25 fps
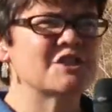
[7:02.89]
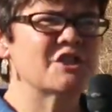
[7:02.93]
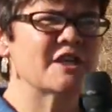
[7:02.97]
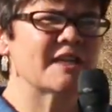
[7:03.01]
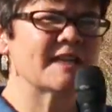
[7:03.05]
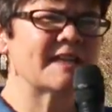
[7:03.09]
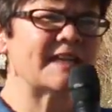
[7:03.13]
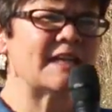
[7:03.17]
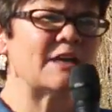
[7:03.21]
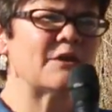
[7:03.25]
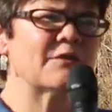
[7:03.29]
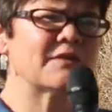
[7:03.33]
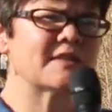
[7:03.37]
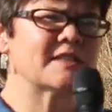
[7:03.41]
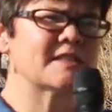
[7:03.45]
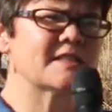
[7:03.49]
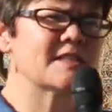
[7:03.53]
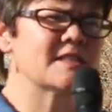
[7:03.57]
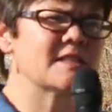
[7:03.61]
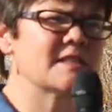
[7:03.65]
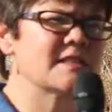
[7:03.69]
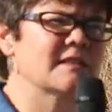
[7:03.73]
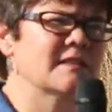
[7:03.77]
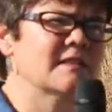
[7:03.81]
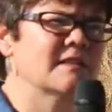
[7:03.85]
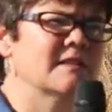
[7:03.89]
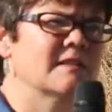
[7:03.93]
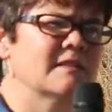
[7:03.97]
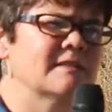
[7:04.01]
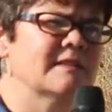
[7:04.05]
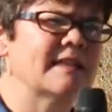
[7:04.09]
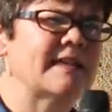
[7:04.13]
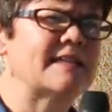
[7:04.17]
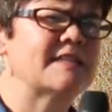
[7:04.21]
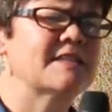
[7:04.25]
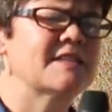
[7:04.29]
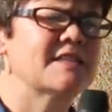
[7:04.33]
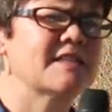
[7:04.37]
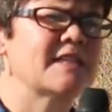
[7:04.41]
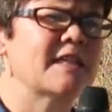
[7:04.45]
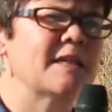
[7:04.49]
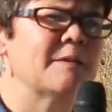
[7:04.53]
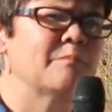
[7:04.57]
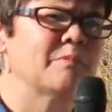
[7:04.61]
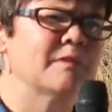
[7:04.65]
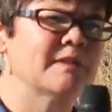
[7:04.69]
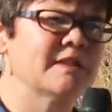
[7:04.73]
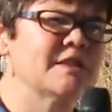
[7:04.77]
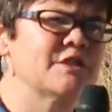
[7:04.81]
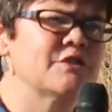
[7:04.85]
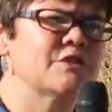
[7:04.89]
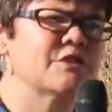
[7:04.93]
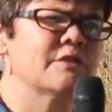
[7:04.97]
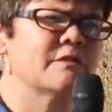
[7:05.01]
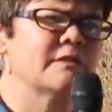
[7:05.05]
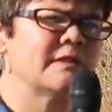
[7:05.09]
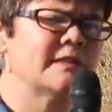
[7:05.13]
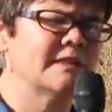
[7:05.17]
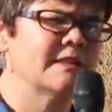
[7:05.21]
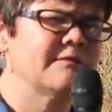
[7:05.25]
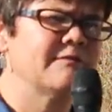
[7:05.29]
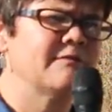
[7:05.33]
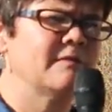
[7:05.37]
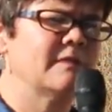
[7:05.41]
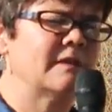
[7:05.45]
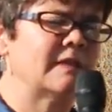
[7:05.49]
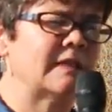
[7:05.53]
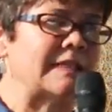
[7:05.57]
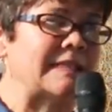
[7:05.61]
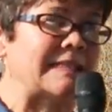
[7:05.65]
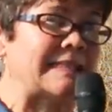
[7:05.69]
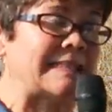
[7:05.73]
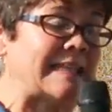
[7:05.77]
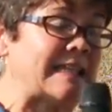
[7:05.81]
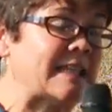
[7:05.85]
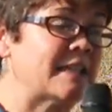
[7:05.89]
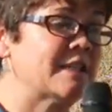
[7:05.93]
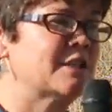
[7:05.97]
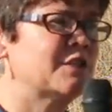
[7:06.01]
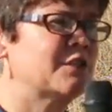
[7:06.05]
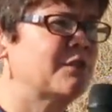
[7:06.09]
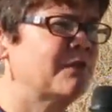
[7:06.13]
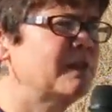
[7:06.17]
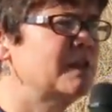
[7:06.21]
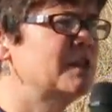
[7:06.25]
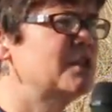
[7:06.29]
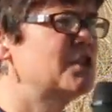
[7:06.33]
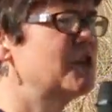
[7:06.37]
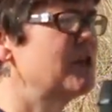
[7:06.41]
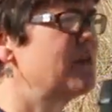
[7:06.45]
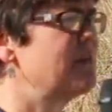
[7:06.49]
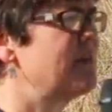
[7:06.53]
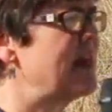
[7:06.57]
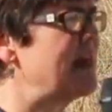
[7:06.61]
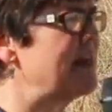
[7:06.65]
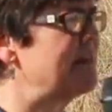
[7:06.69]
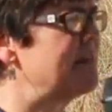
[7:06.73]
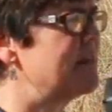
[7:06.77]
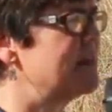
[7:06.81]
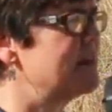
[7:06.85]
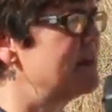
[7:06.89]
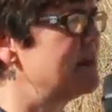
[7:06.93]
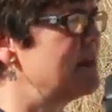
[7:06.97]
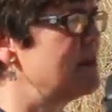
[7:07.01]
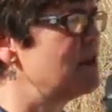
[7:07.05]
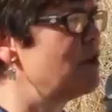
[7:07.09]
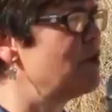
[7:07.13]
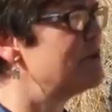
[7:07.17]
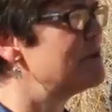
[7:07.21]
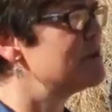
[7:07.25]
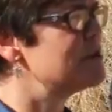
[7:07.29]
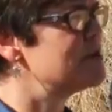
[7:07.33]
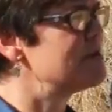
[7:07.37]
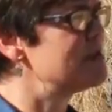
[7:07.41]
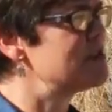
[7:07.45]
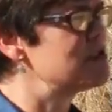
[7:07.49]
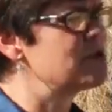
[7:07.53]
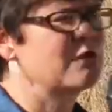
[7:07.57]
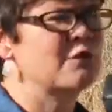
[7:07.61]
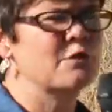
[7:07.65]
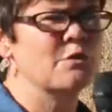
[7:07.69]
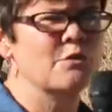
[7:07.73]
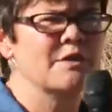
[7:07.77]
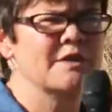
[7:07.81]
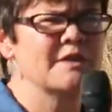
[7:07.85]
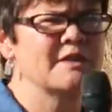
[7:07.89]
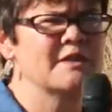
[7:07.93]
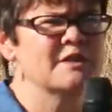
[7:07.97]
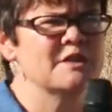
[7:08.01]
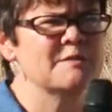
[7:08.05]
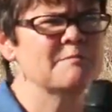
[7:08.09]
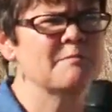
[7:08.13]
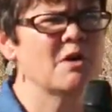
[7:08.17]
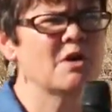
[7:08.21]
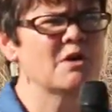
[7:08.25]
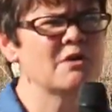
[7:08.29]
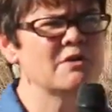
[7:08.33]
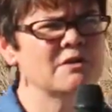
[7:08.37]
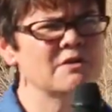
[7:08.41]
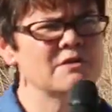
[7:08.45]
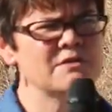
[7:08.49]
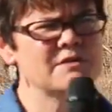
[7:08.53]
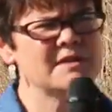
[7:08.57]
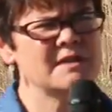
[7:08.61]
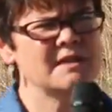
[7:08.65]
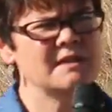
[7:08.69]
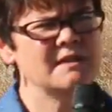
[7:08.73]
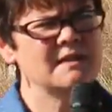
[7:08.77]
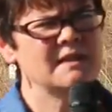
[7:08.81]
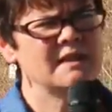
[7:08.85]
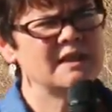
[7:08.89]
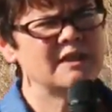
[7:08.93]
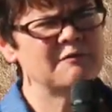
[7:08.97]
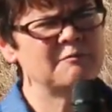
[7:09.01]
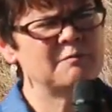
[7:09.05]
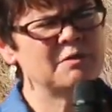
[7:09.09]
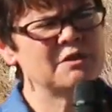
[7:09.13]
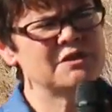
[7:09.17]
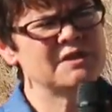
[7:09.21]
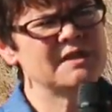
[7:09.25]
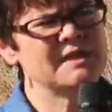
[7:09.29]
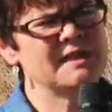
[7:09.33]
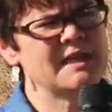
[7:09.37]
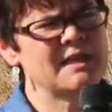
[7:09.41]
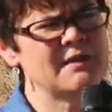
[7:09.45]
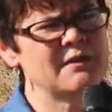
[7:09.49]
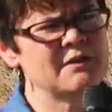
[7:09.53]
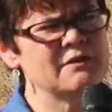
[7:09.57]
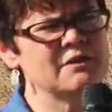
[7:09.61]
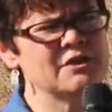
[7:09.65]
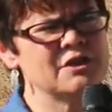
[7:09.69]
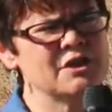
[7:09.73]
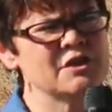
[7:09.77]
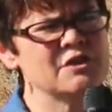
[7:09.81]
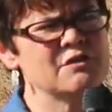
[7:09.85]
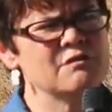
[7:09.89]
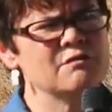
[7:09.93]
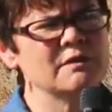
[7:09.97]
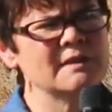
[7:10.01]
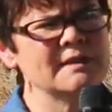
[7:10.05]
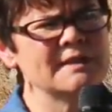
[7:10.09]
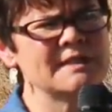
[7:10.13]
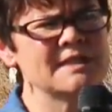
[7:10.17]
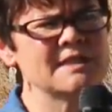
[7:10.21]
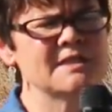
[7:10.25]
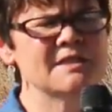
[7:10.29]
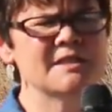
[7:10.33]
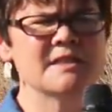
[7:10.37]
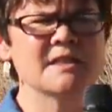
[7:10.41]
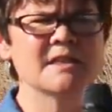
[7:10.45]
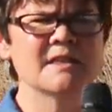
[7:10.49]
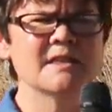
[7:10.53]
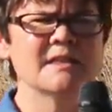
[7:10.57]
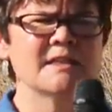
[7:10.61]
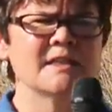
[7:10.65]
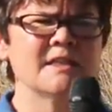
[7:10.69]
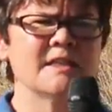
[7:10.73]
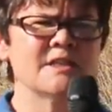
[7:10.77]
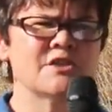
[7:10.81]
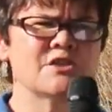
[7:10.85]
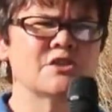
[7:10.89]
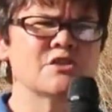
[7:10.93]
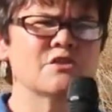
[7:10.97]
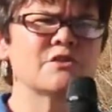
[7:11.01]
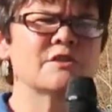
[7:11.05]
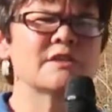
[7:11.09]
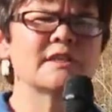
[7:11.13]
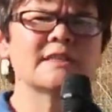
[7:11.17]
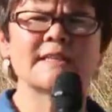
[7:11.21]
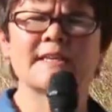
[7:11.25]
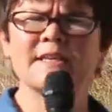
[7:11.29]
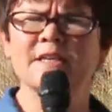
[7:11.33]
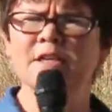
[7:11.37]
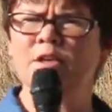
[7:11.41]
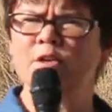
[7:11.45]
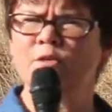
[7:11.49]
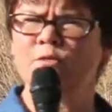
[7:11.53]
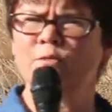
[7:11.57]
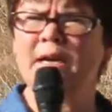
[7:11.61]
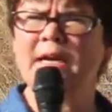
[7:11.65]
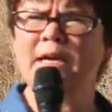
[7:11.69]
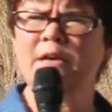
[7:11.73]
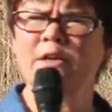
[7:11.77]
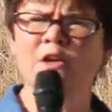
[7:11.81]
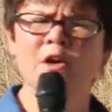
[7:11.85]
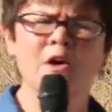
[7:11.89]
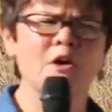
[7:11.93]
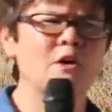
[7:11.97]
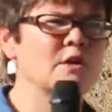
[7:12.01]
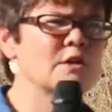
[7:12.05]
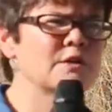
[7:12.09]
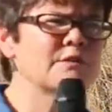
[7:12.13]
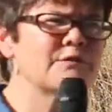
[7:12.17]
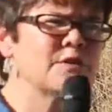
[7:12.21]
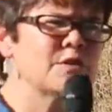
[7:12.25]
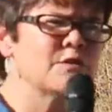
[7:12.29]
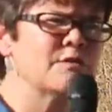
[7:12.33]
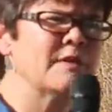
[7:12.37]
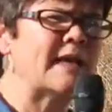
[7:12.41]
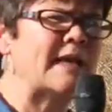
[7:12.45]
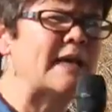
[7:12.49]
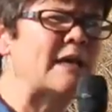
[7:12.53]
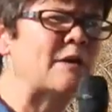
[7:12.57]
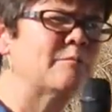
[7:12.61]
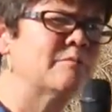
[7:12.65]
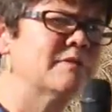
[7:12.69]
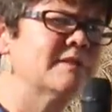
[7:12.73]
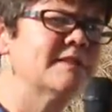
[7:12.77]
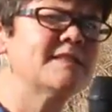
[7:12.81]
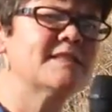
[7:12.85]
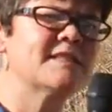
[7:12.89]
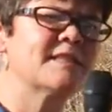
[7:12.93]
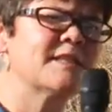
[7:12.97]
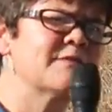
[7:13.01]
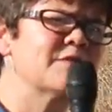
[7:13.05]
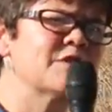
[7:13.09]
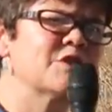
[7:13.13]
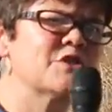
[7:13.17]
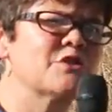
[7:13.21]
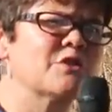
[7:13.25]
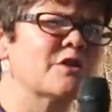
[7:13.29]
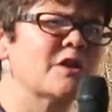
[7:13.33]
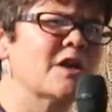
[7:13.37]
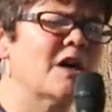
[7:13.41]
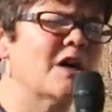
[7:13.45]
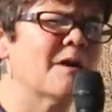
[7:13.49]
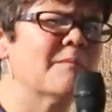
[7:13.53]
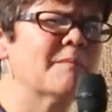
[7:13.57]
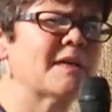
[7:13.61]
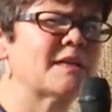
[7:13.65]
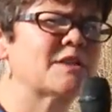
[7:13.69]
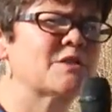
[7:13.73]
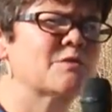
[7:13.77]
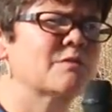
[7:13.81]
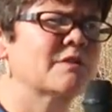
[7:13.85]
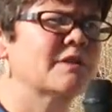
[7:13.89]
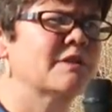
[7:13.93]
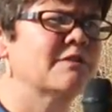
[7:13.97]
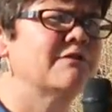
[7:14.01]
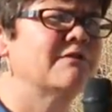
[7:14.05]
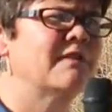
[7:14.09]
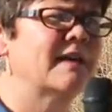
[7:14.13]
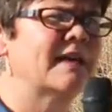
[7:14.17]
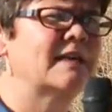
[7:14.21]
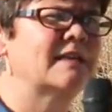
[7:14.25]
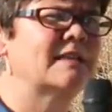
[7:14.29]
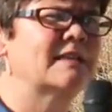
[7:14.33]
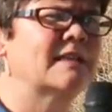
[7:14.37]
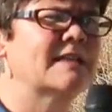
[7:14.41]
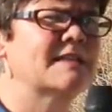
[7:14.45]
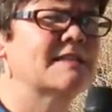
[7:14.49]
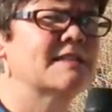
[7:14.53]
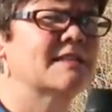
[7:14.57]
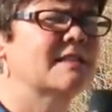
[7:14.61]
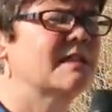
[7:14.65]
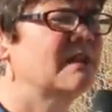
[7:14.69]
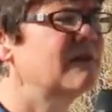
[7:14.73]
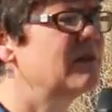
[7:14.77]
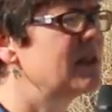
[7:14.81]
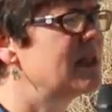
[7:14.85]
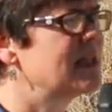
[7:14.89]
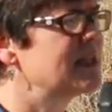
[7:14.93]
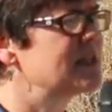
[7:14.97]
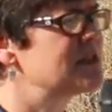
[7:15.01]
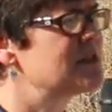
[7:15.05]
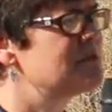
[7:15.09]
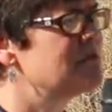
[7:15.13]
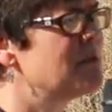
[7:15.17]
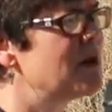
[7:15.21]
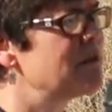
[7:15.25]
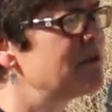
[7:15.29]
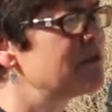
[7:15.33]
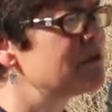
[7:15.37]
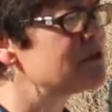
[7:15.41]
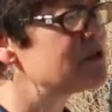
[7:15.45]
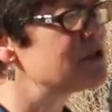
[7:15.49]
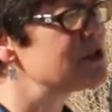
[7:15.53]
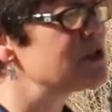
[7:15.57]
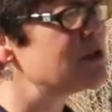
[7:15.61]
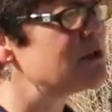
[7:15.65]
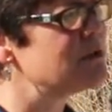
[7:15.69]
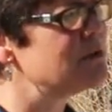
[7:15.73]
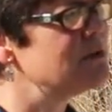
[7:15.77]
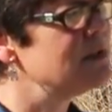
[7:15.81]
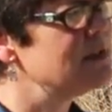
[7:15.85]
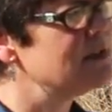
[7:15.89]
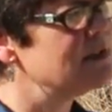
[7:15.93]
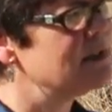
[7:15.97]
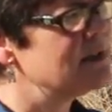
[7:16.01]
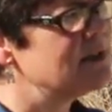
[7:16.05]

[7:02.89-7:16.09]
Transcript: check out this landscape linkage vision that the Open Space Authority and its partners have put together, just released. It's circulating around all of you now. Please give us your comments. We're going to finalize it in the next month or so.